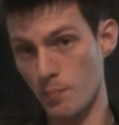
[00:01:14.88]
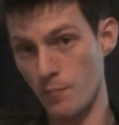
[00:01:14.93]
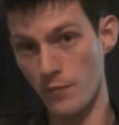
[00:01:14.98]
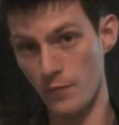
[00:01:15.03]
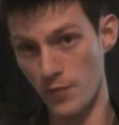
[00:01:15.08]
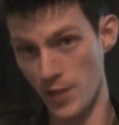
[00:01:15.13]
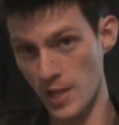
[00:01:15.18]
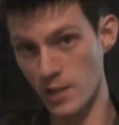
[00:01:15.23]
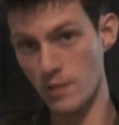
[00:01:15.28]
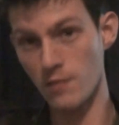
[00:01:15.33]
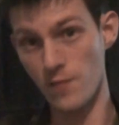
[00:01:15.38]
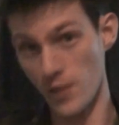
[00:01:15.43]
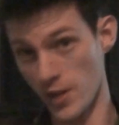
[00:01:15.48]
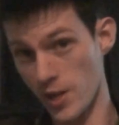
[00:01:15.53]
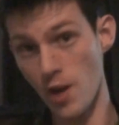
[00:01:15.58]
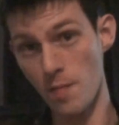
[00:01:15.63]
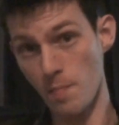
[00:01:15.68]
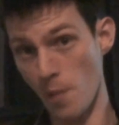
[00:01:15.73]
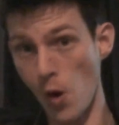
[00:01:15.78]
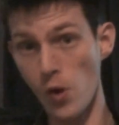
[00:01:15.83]
each
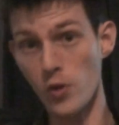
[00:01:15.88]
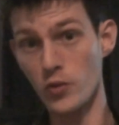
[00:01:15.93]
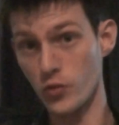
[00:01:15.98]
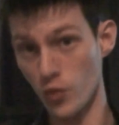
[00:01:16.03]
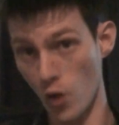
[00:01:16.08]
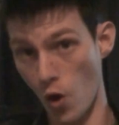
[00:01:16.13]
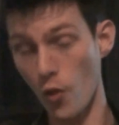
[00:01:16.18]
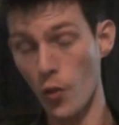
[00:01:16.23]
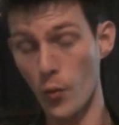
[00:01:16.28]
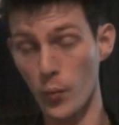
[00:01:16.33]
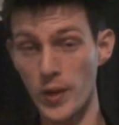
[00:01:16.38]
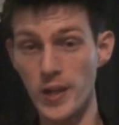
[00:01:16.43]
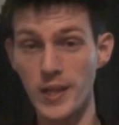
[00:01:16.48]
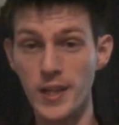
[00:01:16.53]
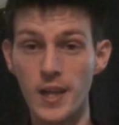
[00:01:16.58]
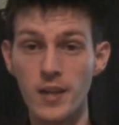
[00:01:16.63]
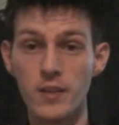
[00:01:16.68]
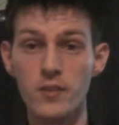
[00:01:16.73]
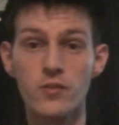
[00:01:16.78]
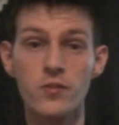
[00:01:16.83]
video posts on the
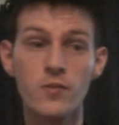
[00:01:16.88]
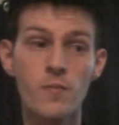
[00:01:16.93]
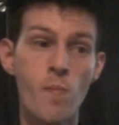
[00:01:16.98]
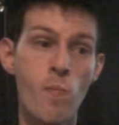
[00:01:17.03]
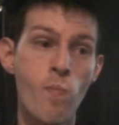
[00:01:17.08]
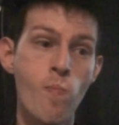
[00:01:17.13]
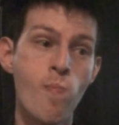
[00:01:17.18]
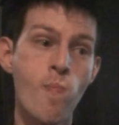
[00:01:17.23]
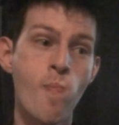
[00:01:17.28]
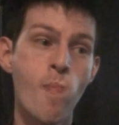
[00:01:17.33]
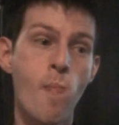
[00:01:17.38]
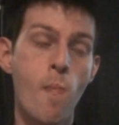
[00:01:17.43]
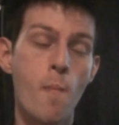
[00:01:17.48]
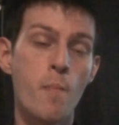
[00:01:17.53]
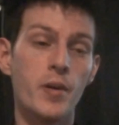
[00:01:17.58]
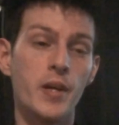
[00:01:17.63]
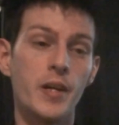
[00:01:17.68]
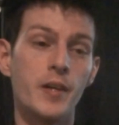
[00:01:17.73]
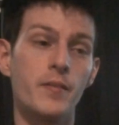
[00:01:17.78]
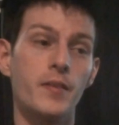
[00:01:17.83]
weekends.
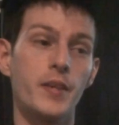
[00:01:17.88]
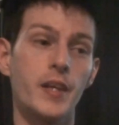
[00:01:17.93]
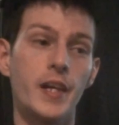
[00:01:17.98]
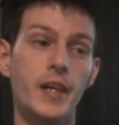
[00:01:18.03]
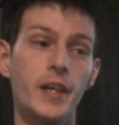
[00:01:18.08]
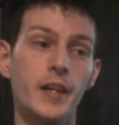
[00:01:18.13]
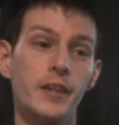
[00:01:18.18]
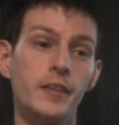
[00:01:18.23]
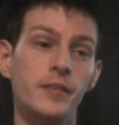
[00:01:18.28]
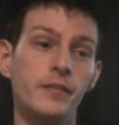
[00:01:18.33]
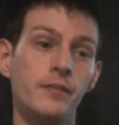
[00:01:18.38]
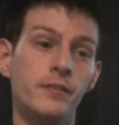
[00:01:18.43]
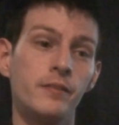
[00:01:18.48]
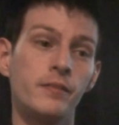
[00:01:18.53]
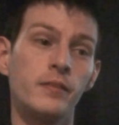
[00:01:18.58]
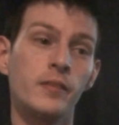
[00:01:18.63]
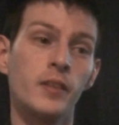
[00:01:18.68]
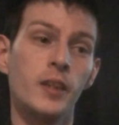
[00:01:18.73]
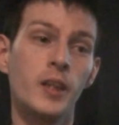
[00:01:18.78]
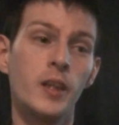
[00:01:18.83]
But yeah.
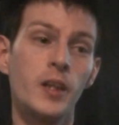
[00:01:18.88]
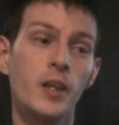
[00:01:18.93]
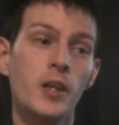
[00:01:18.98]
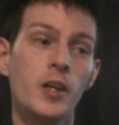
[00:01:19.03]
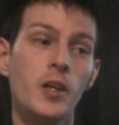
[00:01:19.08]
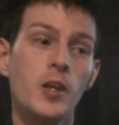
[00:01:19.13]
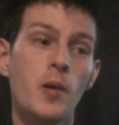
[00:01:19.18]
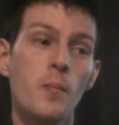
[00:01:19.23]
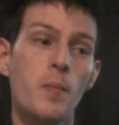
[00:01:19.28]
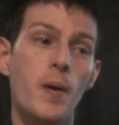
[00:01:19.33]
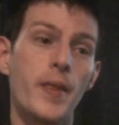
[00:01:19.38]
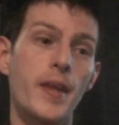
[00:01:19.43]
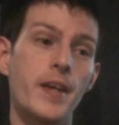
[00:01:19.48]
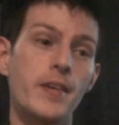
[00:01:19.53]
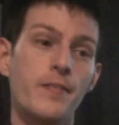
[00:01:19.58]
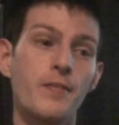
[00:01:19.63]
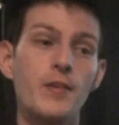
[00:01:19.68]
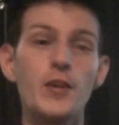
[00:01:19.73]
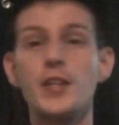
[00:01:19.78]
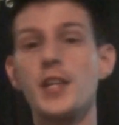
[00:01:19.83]
But there's a
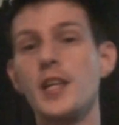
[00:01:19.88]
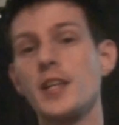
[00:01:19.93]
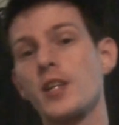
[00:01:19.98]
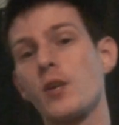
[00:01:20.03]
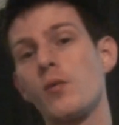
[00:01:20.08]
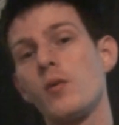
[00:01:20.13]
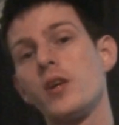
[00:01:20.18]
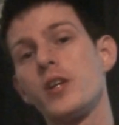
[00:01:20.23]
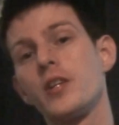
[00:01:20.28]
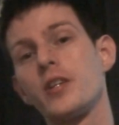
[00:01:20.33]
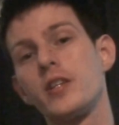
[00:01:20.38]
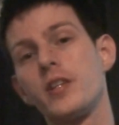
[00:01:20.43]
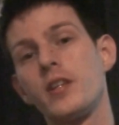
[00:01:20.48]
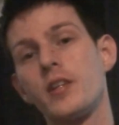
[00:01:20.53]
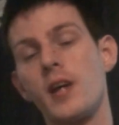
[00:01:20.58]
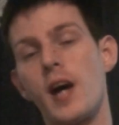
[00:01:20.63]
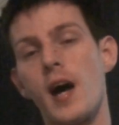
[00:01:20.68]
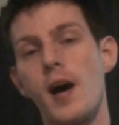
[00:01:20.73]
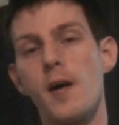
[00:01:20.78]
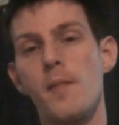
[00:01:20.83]
few things I want,
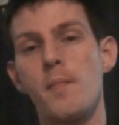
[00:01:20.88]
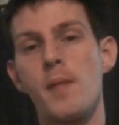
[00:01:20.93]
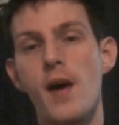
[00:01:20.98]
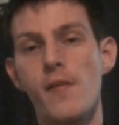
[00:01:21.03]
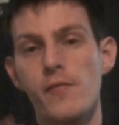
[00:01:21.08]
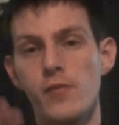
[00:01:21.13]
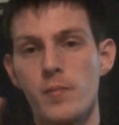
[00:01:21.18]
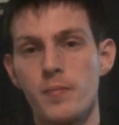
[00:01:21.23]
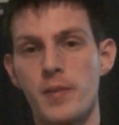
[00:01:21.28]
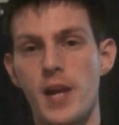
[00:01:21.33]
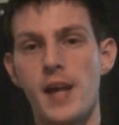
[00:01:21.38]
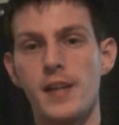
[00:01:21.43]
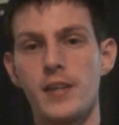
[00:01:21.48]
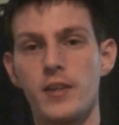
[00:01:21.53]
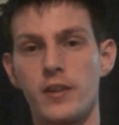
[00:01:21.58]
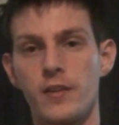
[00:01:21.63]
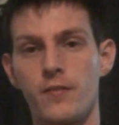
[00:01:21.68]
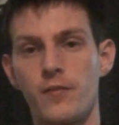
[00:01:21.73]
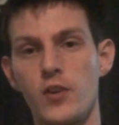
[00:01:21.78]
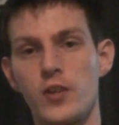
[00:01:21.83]
apart from that, there
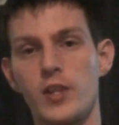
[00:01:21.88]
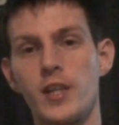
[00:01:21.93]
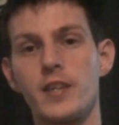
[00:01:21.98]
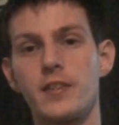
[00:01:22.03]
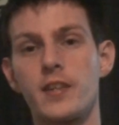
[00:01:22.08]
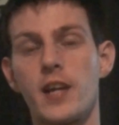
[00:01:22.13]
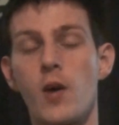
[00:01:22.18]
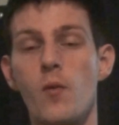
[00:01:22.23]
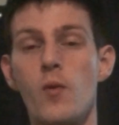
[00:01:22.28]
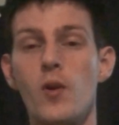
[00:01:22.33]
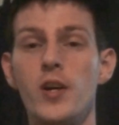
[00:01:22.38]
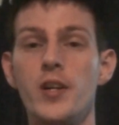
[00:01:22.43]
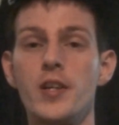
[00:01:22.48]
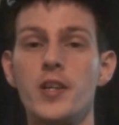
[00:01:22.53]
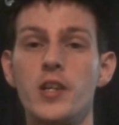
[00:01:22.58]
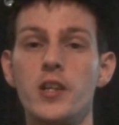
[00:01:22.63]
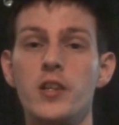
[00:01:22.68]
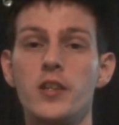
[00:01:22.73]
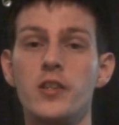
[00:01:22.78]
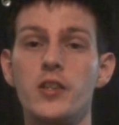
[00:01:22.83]
are a few things that I
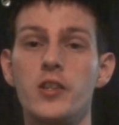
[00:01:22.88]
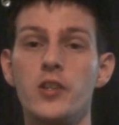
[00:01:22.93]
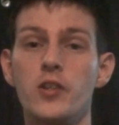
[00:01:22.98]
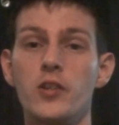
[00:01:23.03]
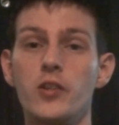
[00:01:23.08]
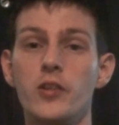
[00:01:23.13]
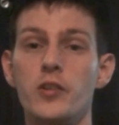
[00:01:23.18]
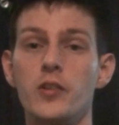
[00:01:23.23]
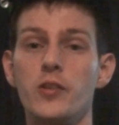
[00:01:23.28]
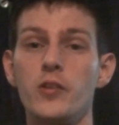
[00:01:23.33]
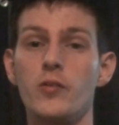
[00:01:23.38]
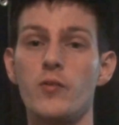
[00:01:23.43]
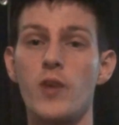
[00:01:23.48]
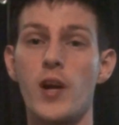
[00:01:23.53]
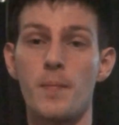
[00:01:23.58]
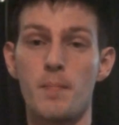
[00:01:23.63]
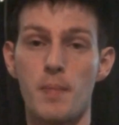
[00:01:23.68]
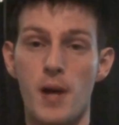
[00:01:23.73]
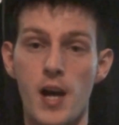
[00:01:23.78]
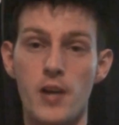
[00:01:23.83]
wanted to
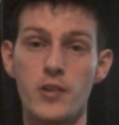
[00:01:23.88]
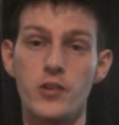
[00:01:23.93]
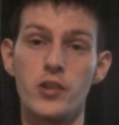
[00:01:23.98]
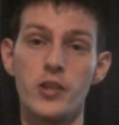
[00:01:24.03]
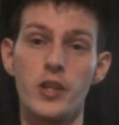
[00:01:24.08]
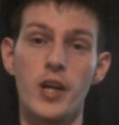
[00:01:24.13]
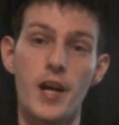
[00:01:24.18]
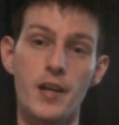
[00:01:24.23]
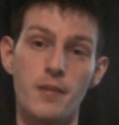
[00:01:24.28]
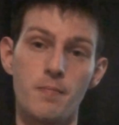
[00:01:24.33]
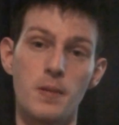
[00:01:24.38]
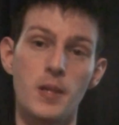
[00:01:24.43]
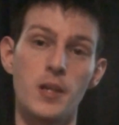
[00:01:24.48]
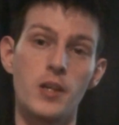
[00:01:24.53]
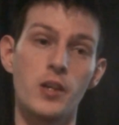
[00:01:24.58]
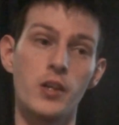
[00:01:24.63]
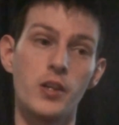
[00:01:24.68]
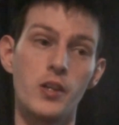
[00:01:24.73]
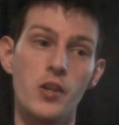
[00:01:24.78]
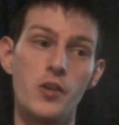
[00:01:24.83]
run past you guys
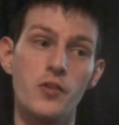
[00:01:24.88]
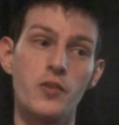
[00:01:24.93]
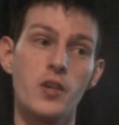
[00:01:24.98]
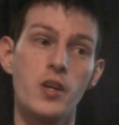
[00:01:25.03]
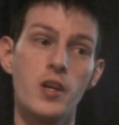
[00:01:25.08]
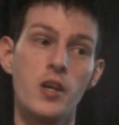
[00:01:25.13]
because